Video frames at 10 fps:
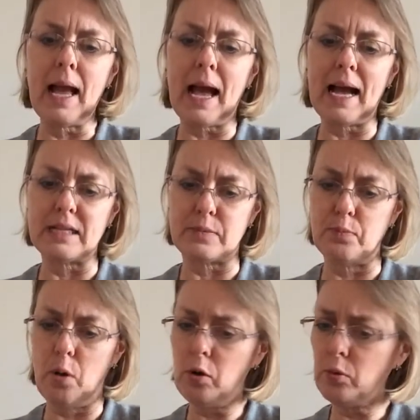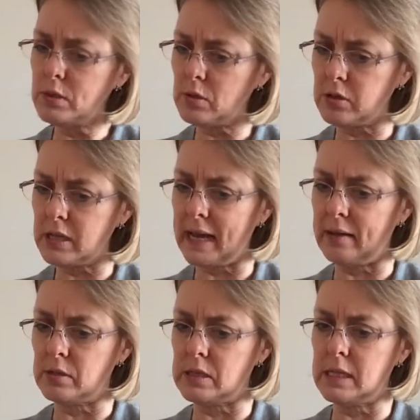As Mog was not
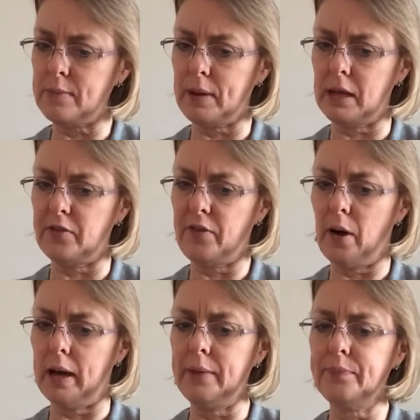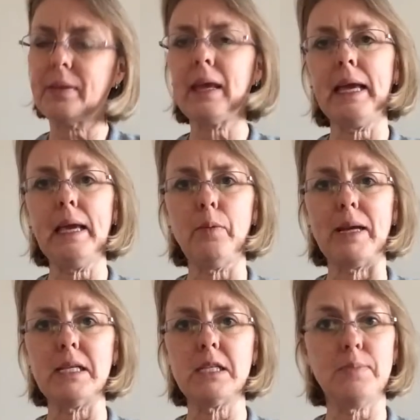allowed to sit by the fire, he
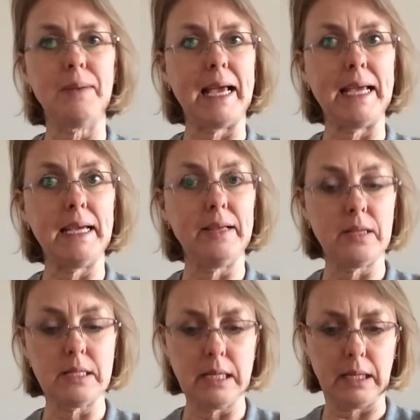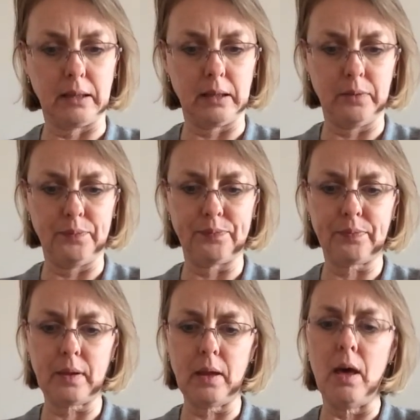went to play in the sink.
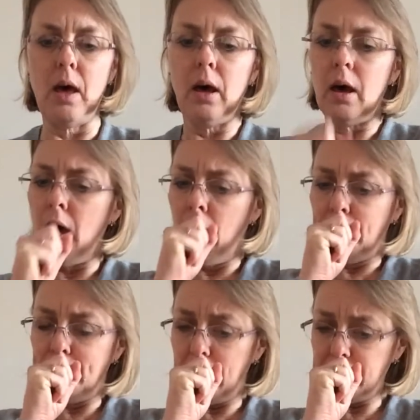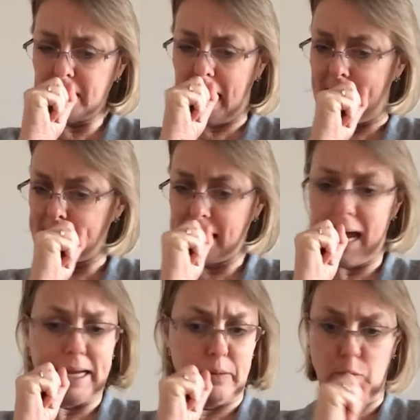Most cats
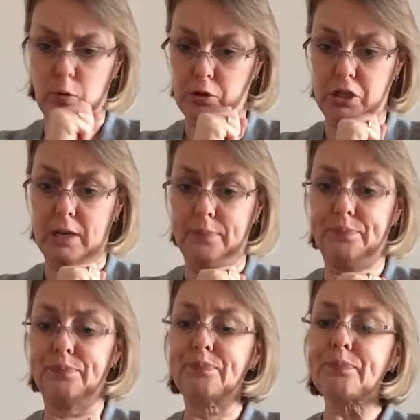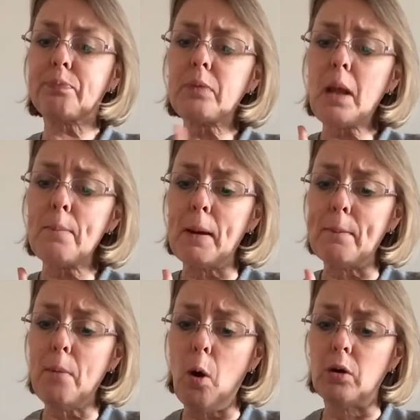hate water, but
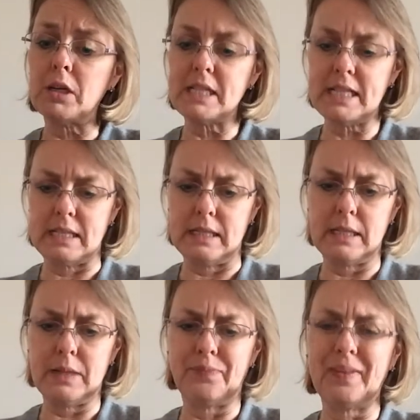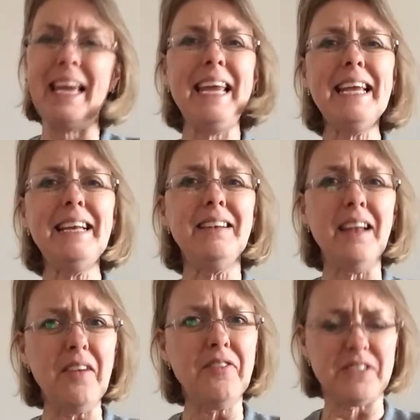Mog didn't. He
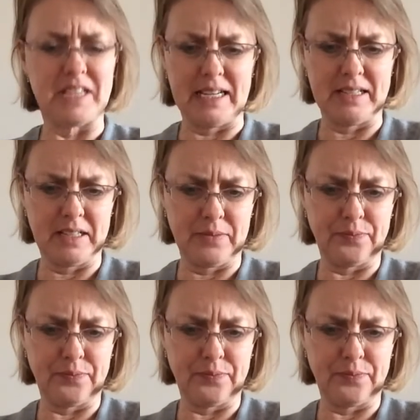loved it.